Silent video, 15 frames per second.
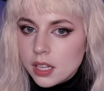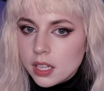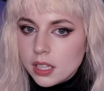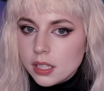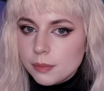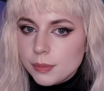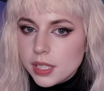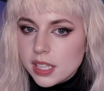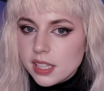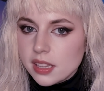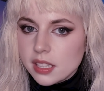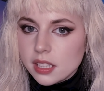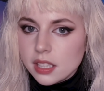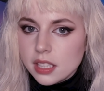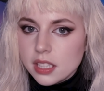Let me get
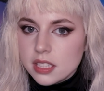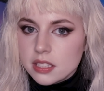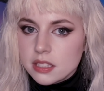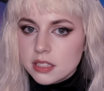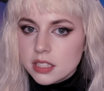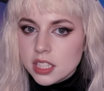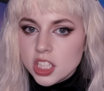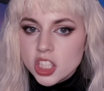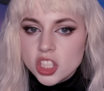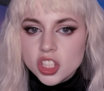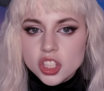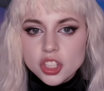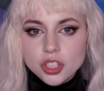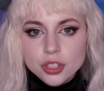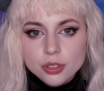the list.
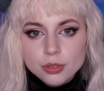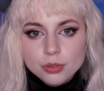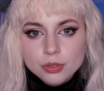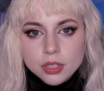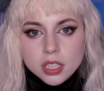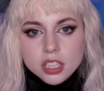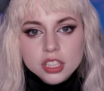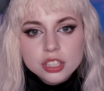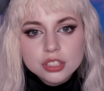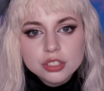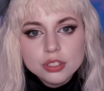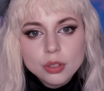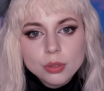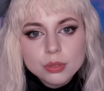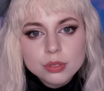You
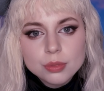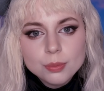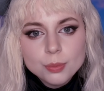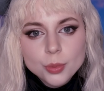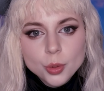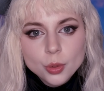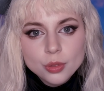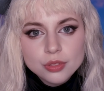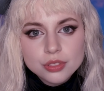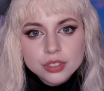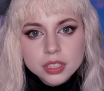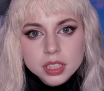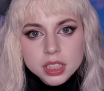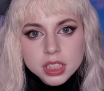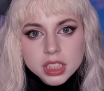don't move.
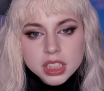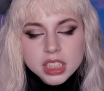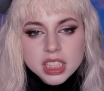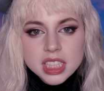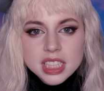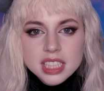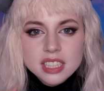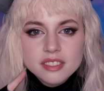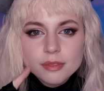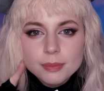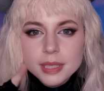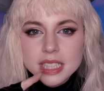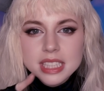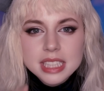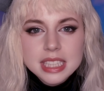I have
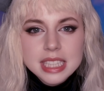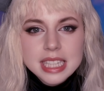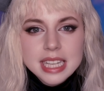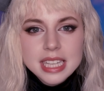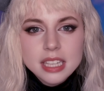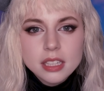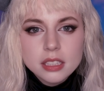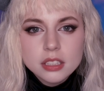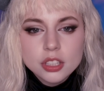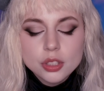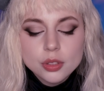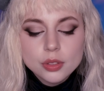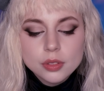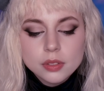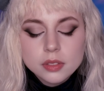my eye on you.